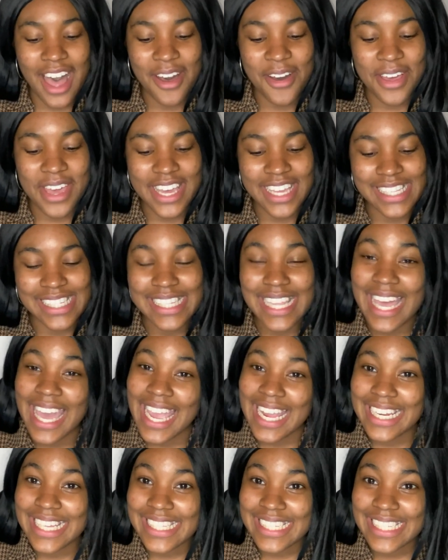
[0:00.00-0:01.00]

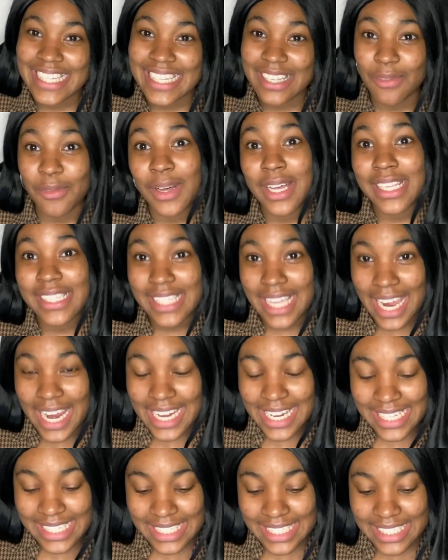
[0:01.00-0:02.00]
AUP was
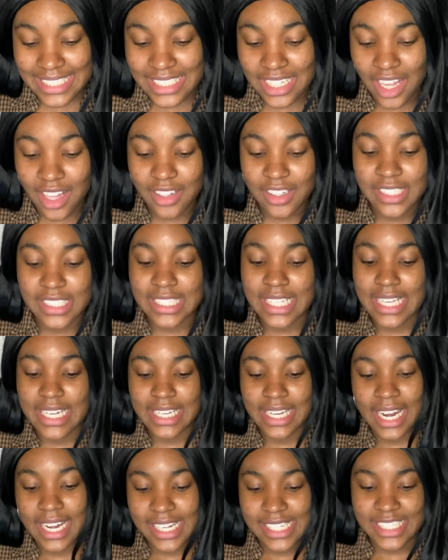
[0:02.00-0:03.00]

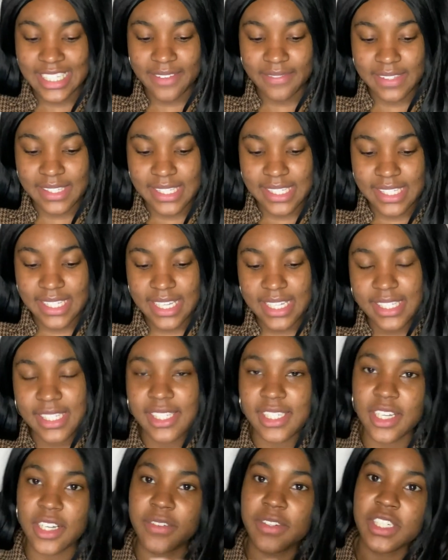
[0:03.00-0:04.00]

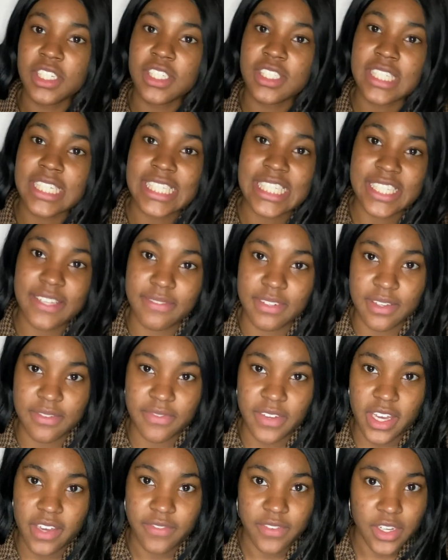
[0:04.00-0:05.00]
$86.97, originally
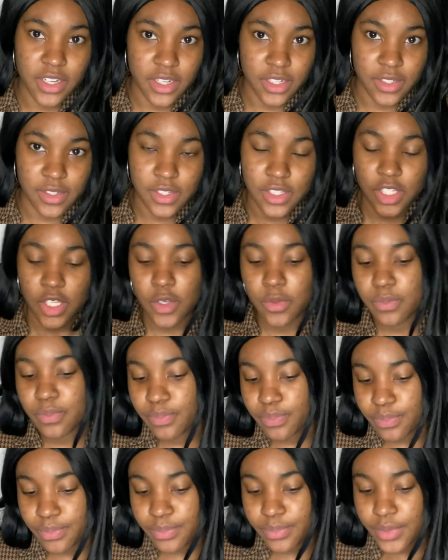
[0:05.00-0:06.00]
75 euros. So
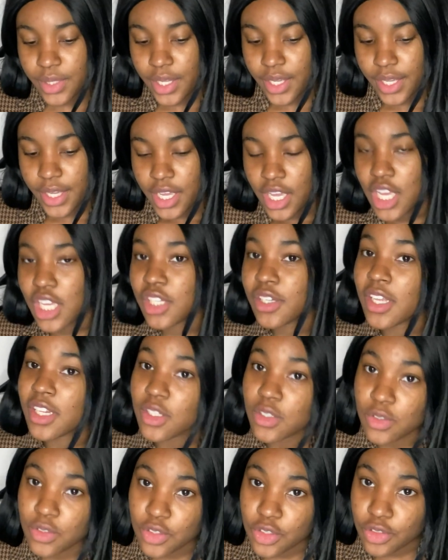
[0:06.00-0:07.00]
did a
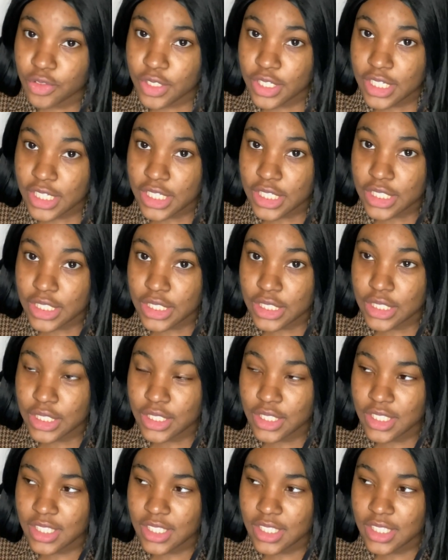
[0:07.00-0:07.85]
little translation.